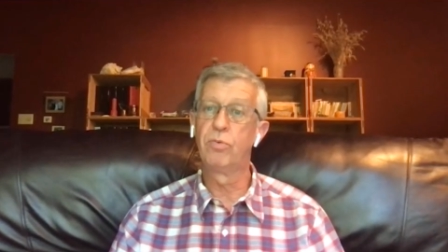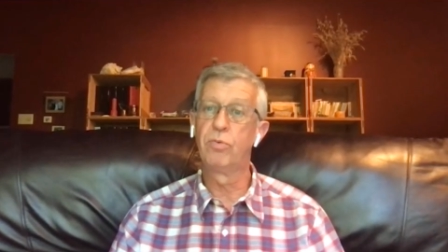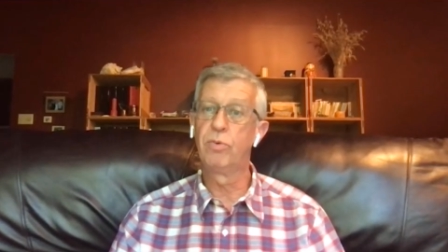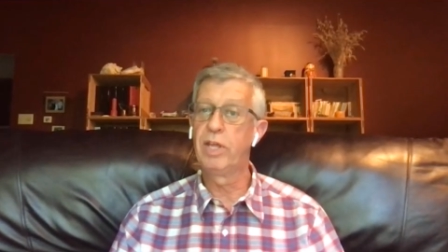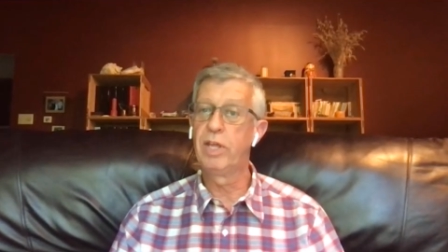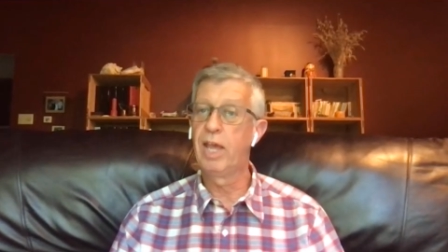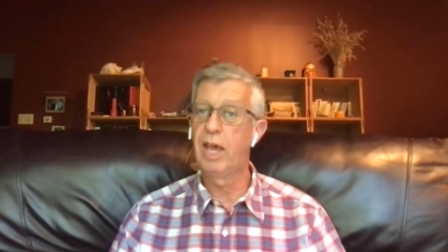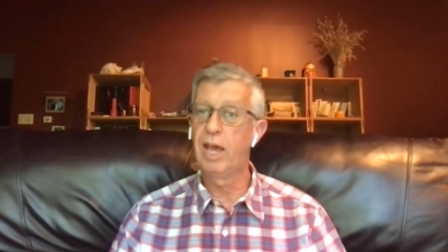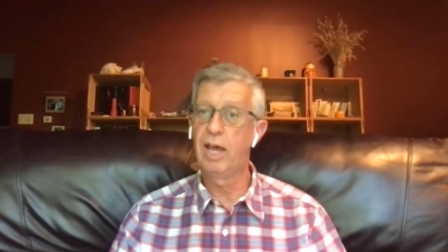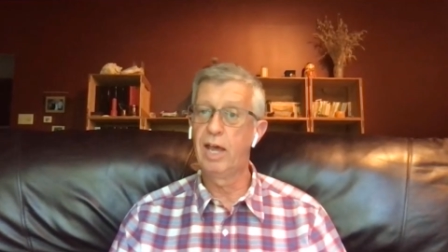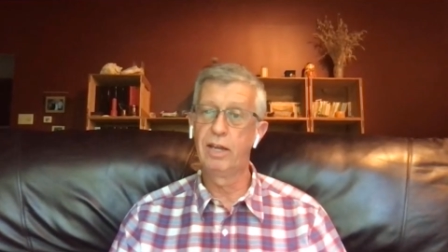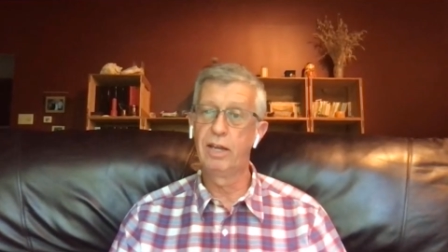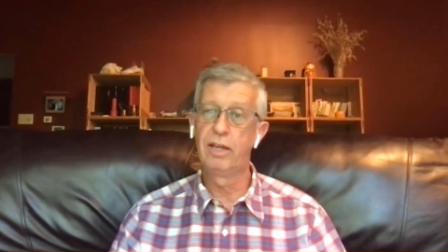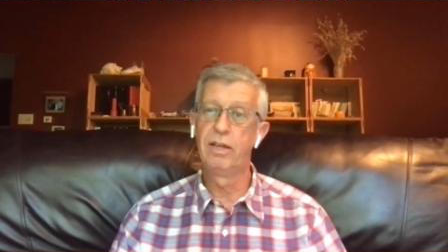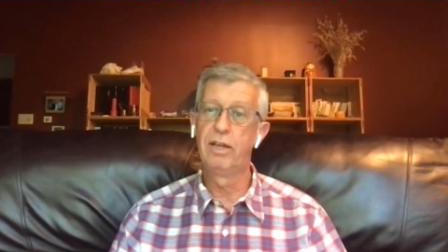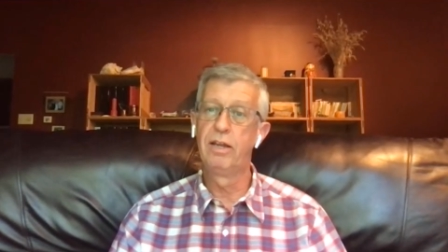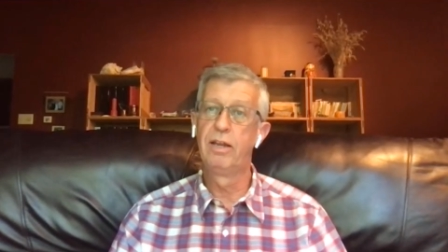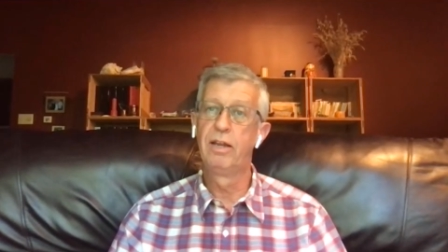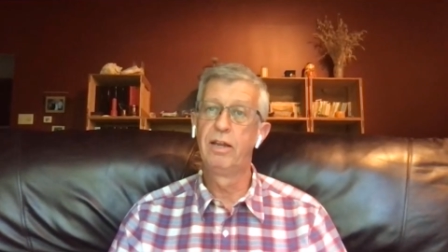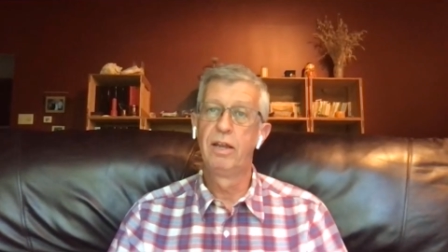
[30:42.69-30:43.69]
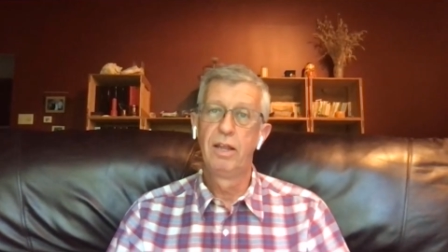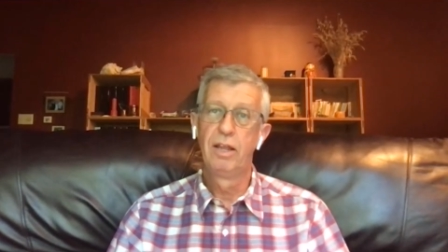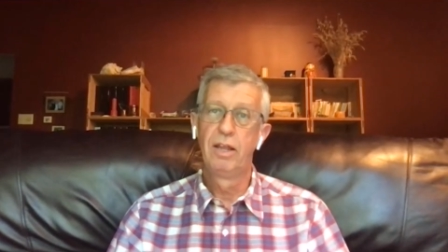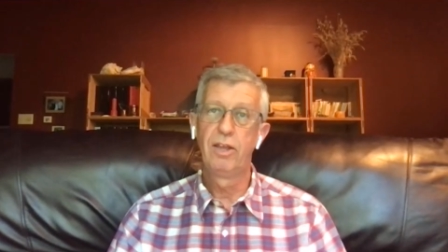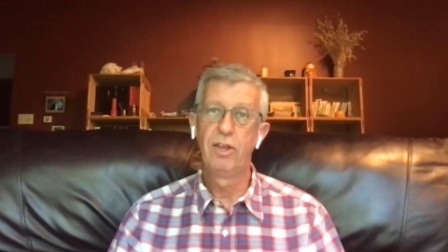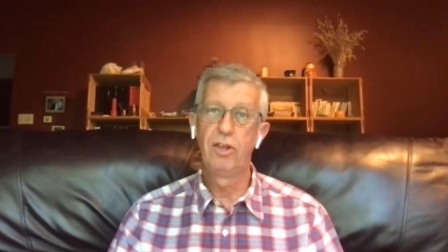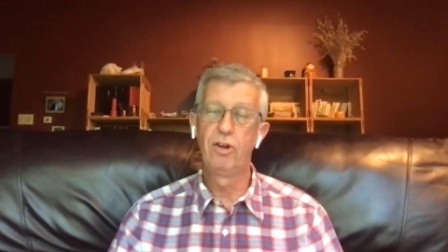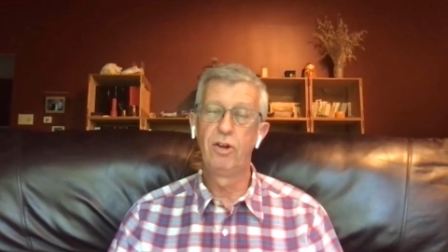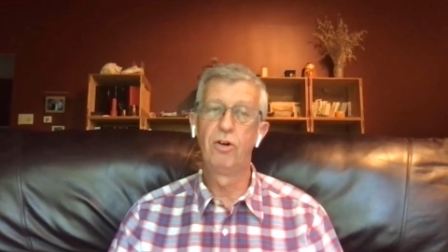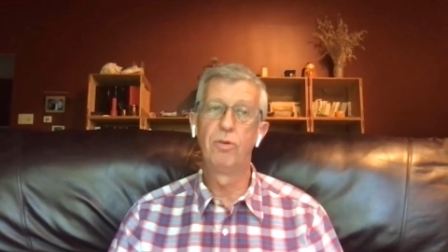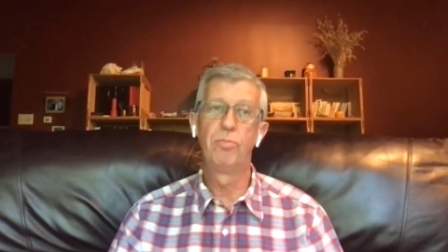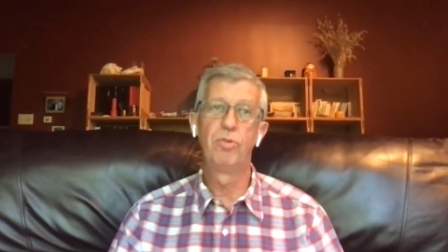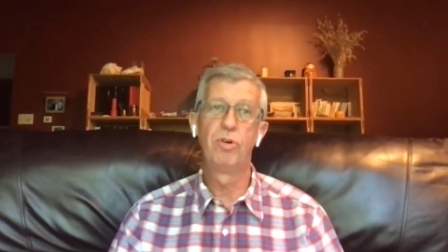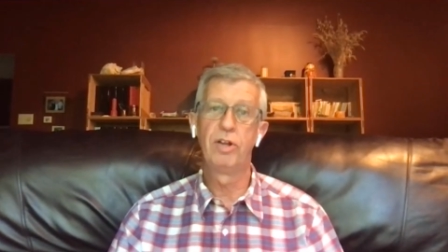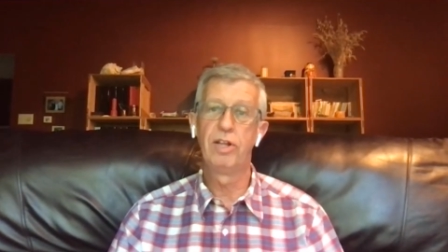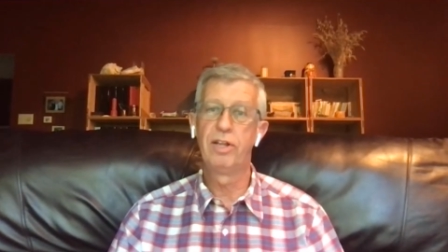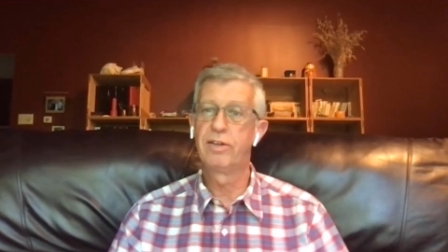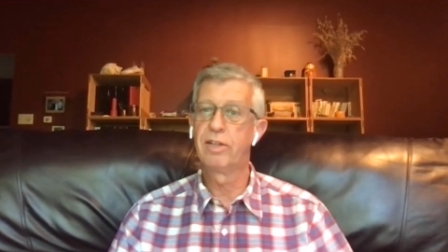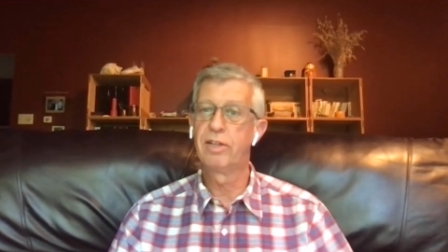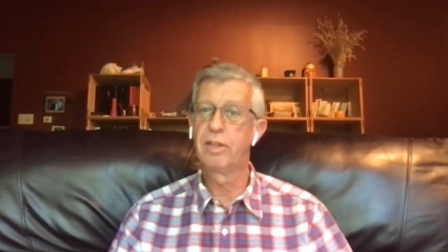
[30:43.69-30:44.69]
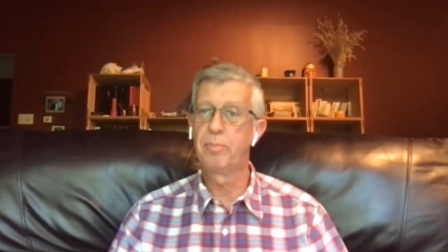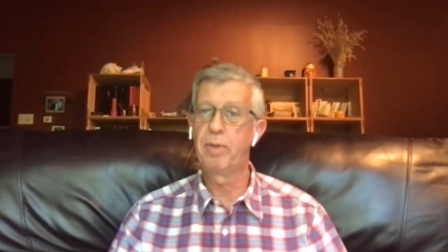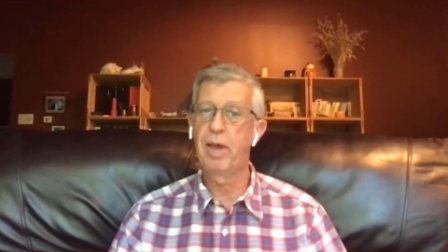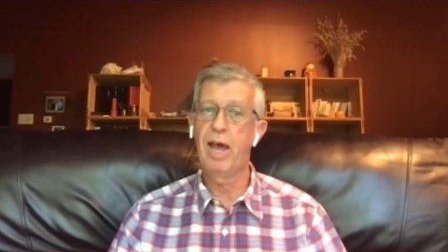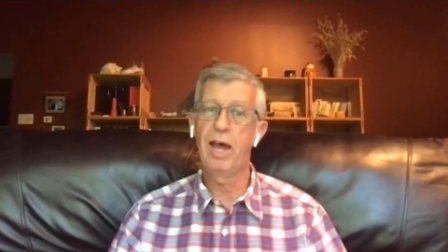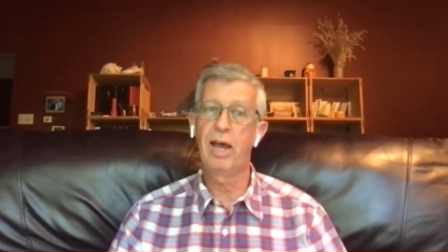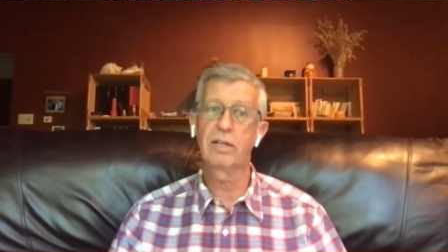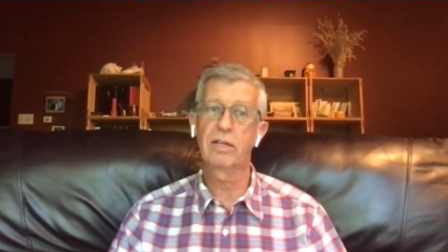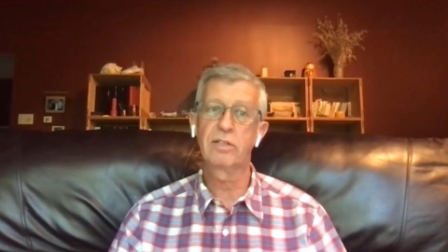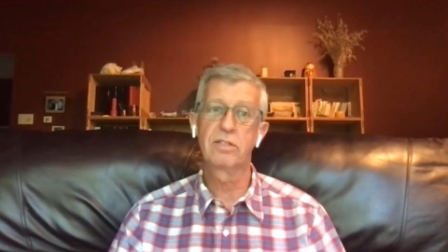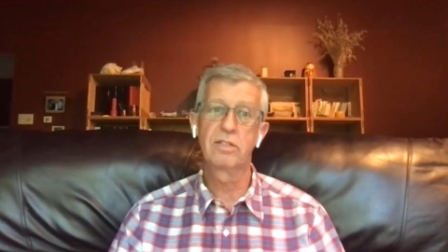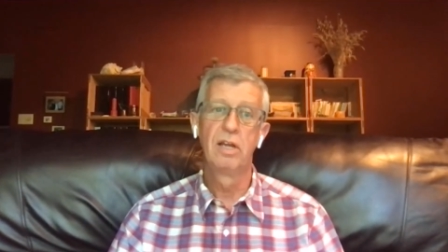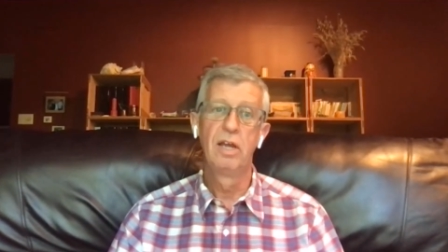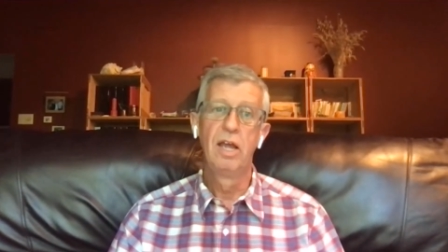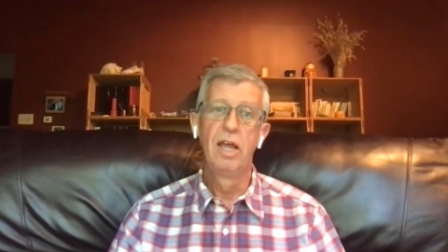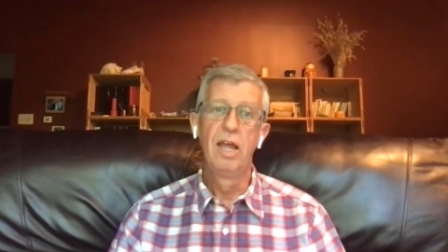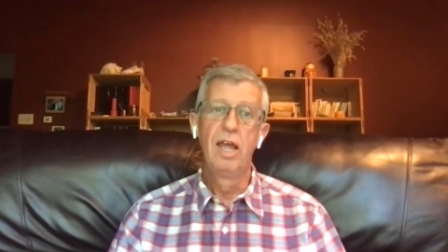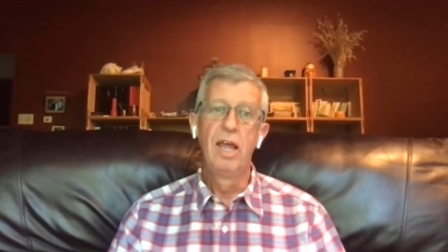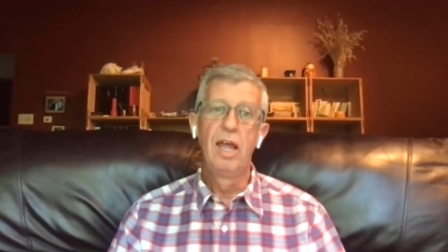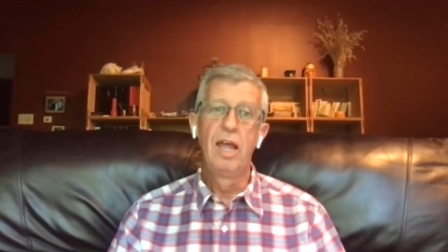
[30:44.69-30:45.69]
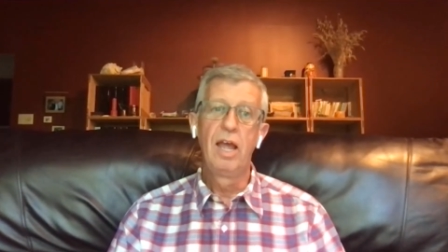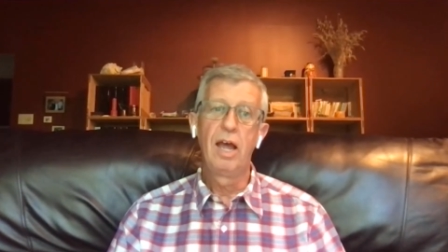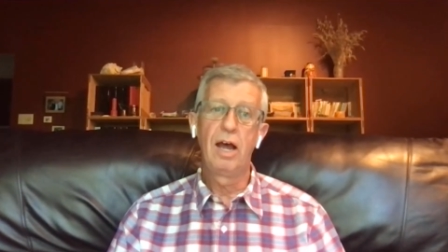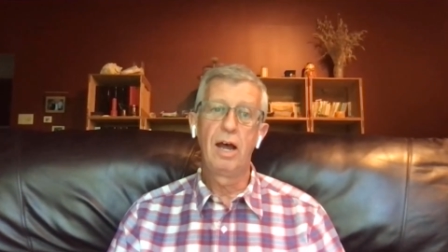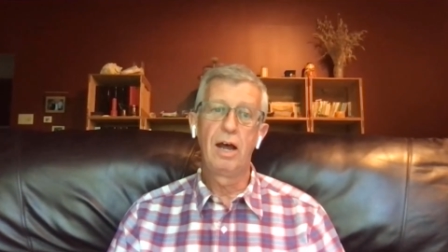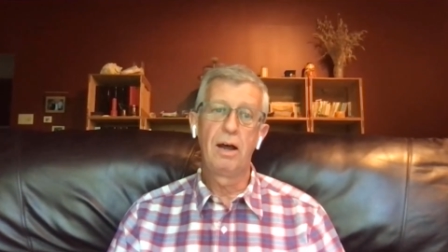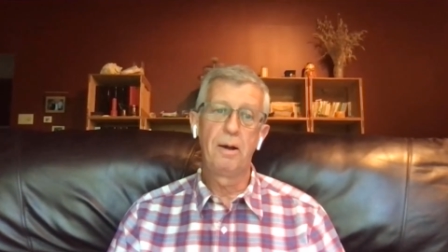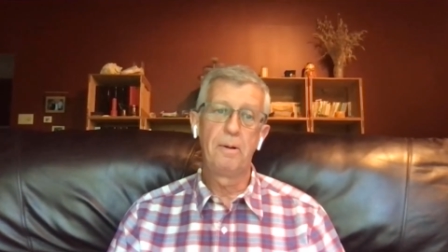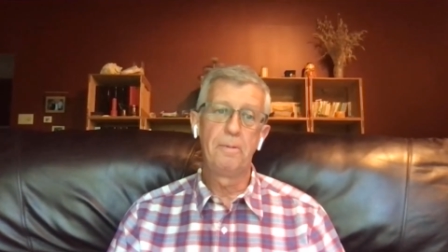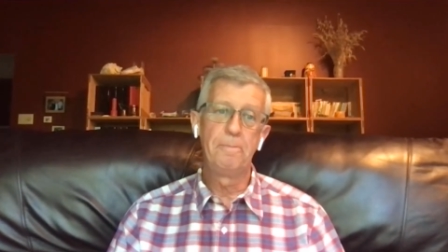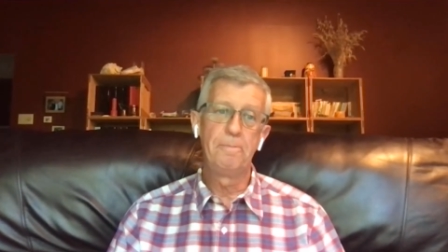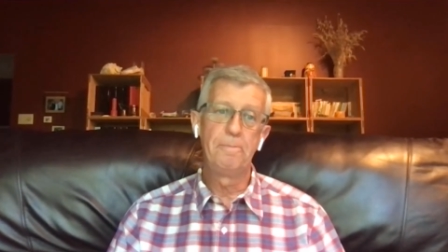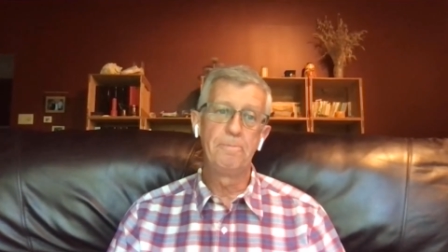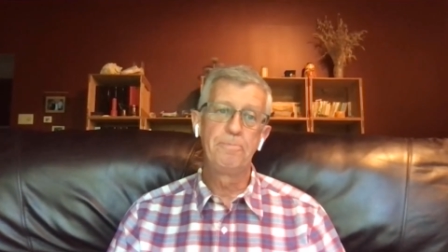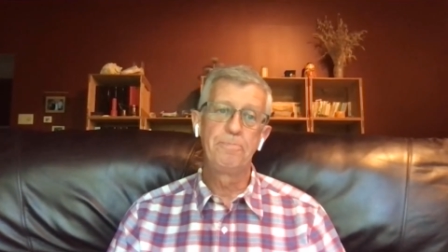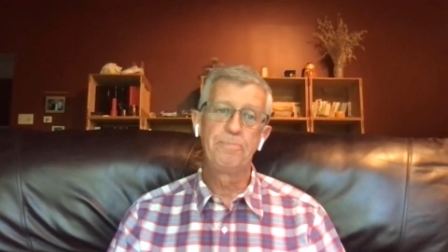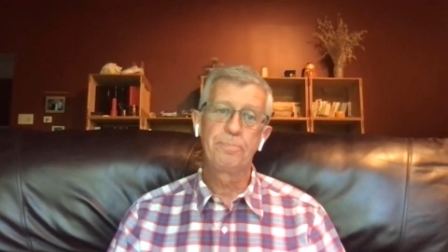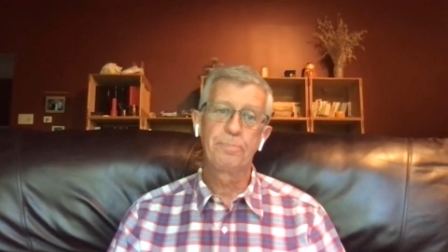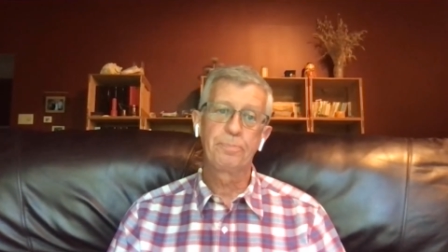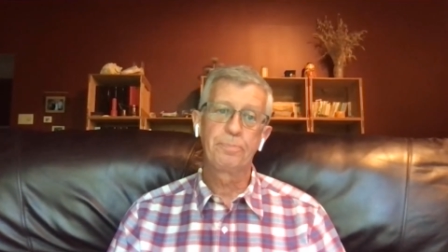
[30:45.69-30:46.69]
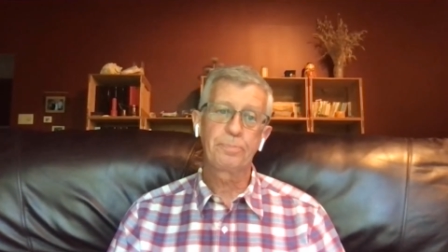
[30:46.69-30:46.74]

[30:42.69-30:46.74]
that we had, mm. you know, put into the packs. Mm. Um,